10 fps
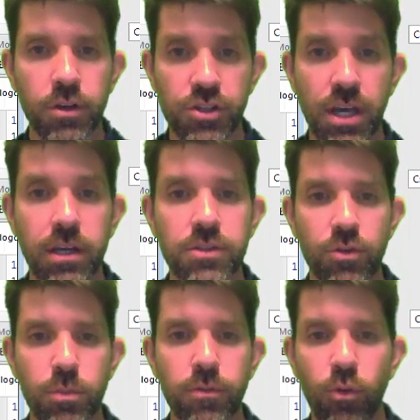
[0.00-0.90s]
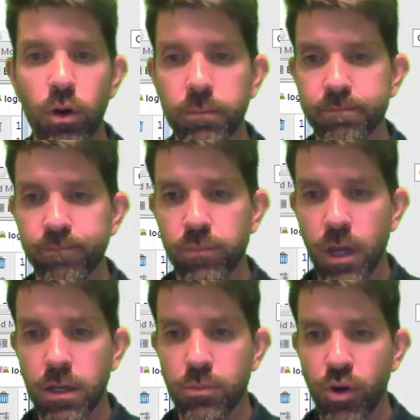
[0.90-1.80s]
your settings from before
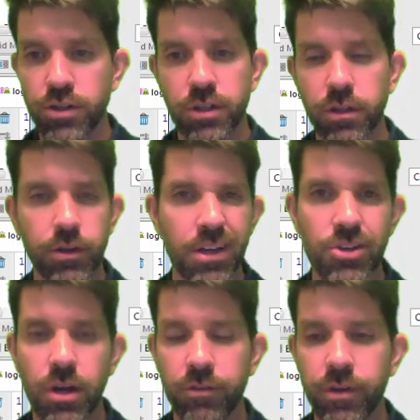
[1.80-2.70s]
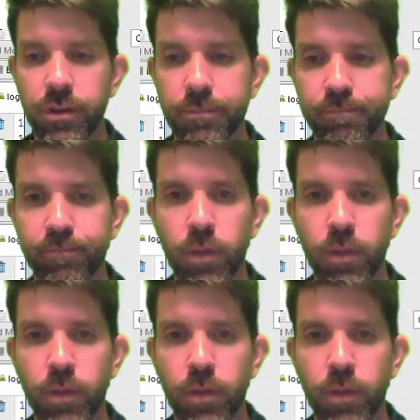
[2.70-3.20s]
and your project location and everything.